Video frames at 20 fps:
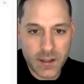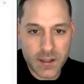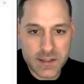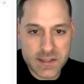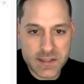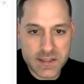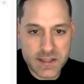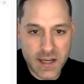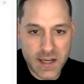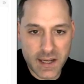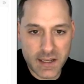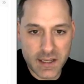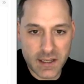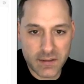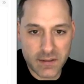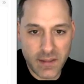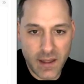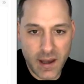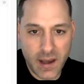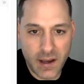it's
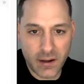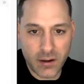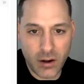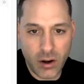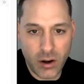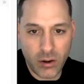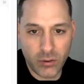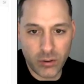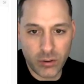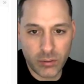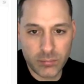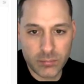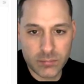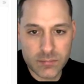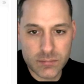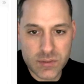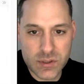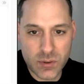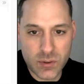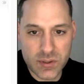taking that
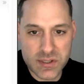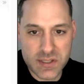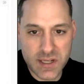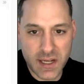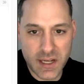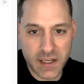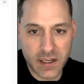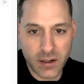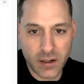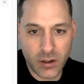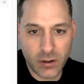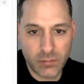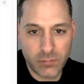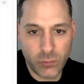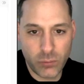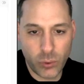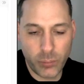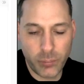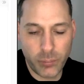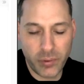column, so it's taking our
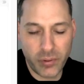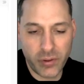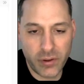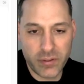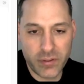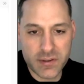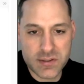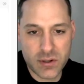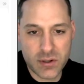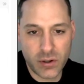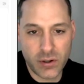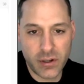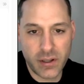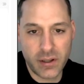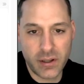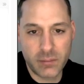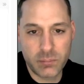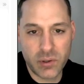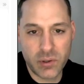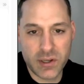formula that's
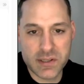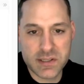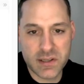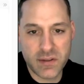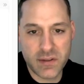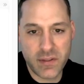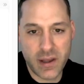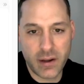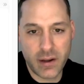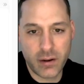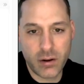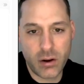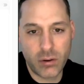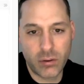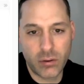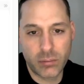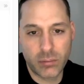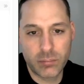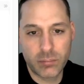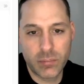already placed in that
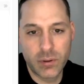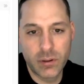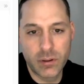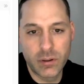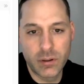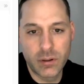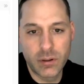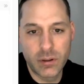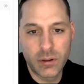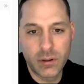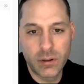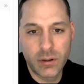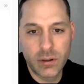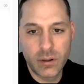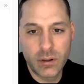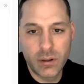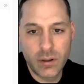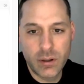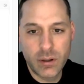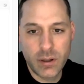column,
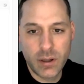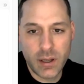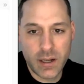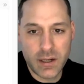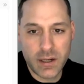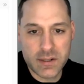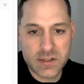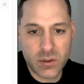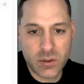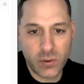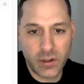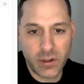and it's